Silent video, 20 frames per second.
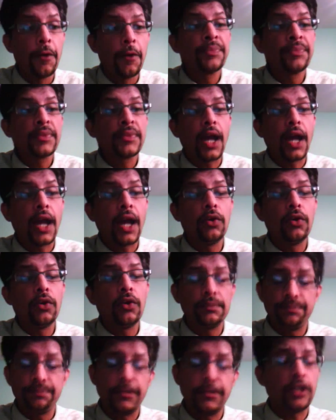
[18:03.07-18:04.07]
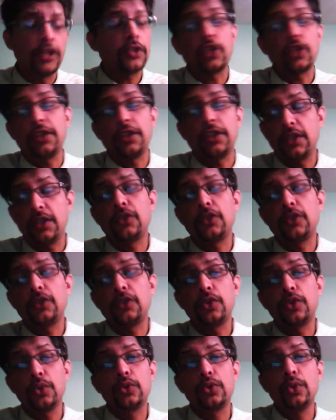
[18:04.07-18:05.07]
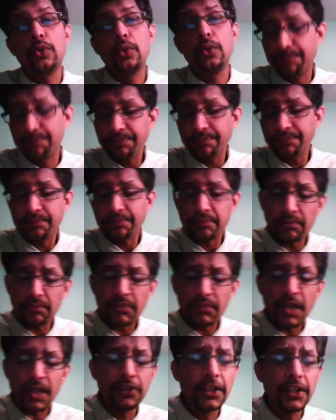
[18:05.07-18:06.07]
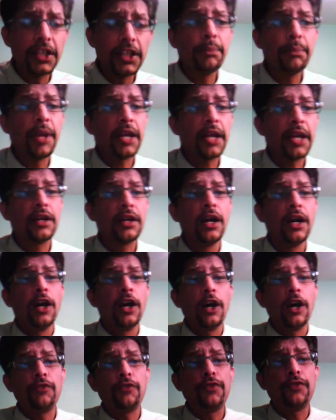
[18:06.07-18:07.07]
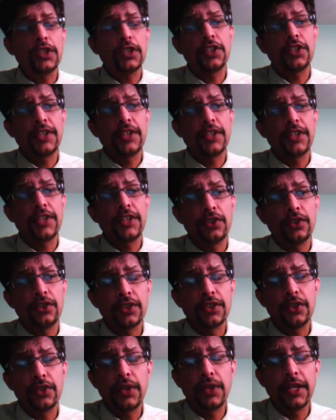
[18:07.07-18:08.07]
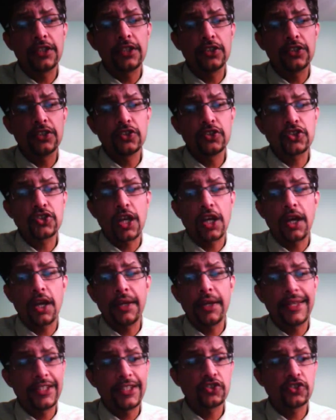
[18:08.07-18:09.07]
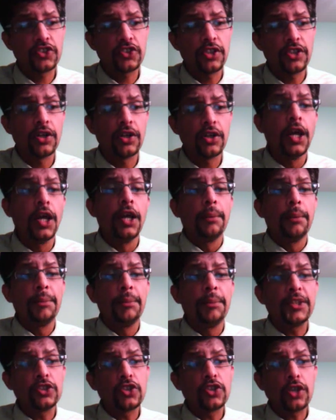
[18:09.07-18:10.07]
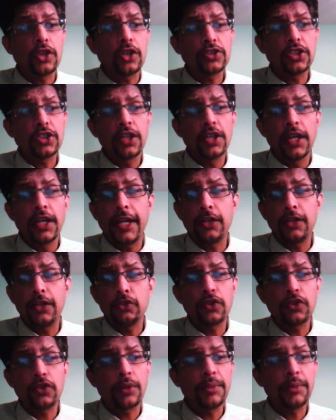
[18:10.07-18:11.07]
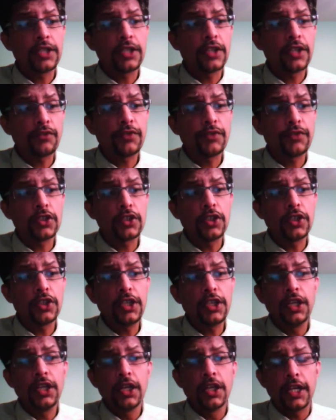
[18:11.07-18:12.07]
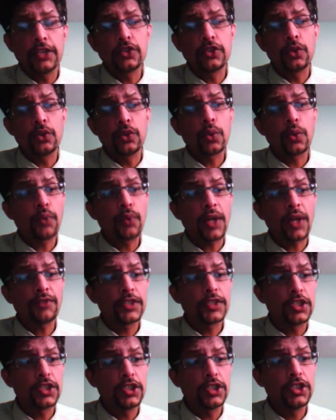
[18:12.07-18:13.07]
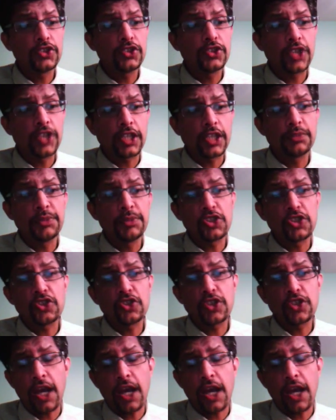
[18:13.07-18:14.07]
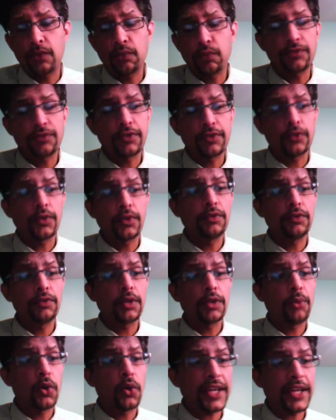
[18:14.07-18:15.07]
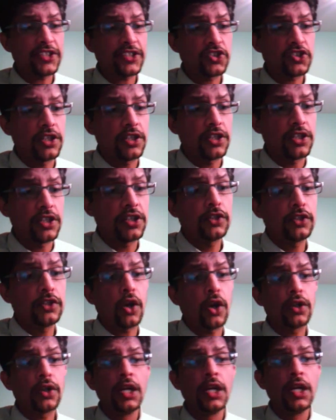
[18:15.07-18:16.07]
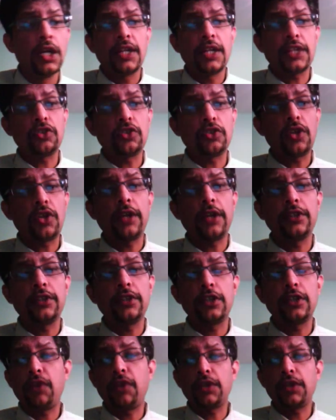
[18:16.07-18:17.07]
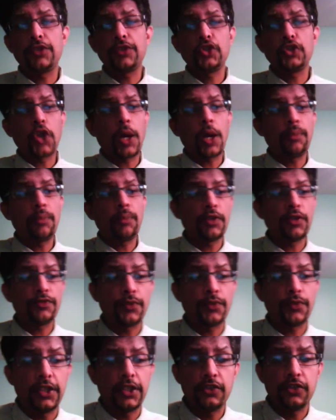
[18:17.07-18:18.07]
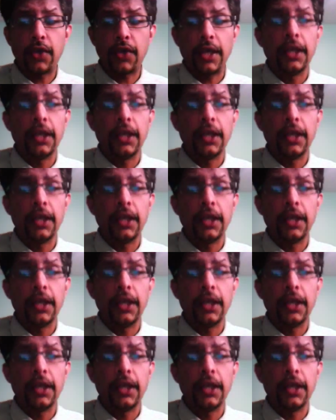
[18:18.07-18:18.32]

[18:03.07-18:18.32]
Now, to really make a further dent into England's innings here. Mitchell Johnson, 8 overs 1 maiden, none for 30. Hazelwood 1 for 36. Mitchell Stark had 1 for 21, bowled excellently, I thought. Nathan Lyon did a wonderful job, 1 for 23.